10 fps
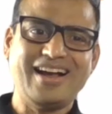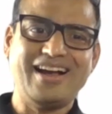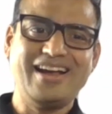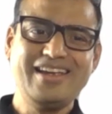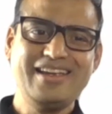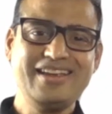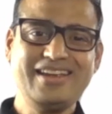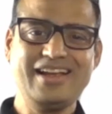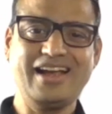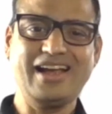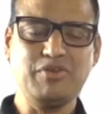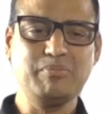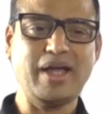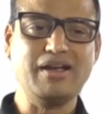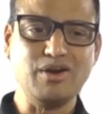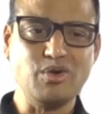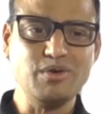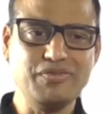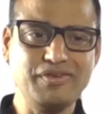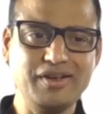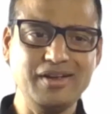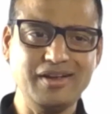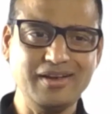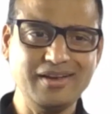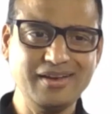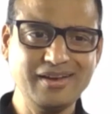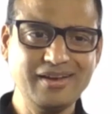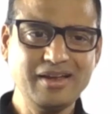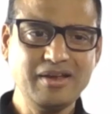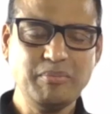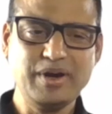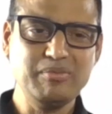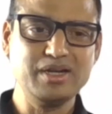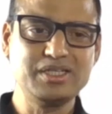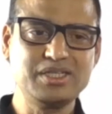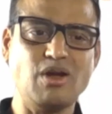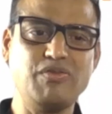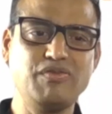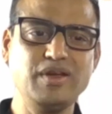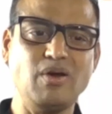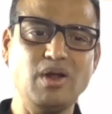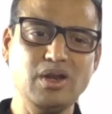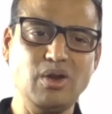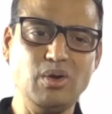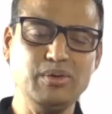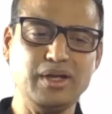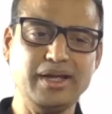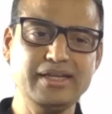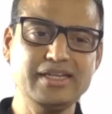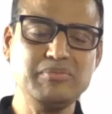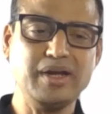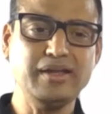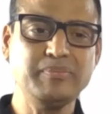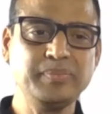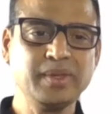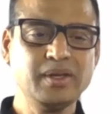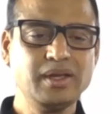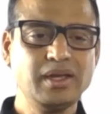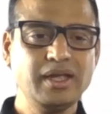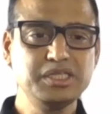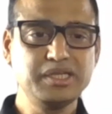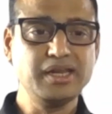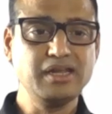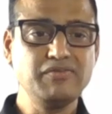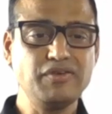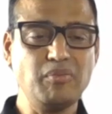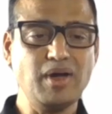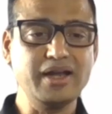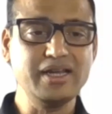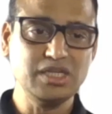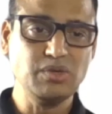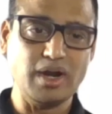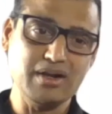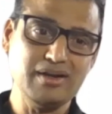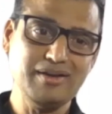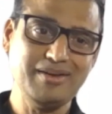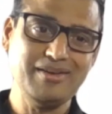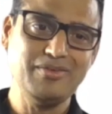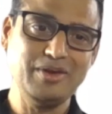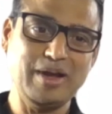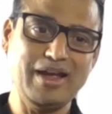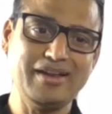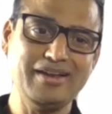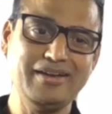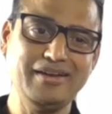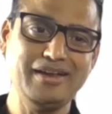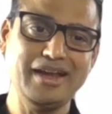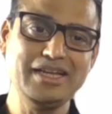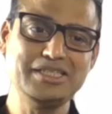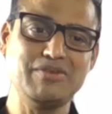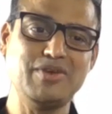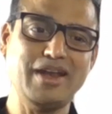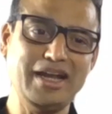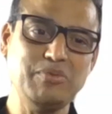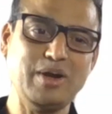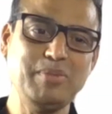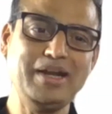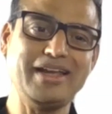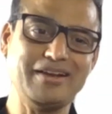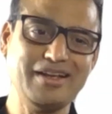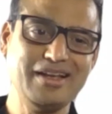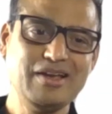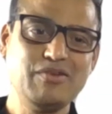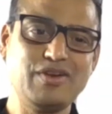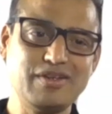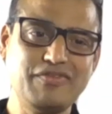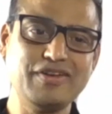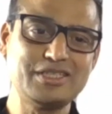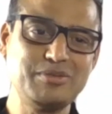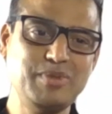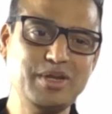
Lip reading: I have a background of pretty much software all along. I did my engineering from REC Warangal way back in 87, 91 BTech for the first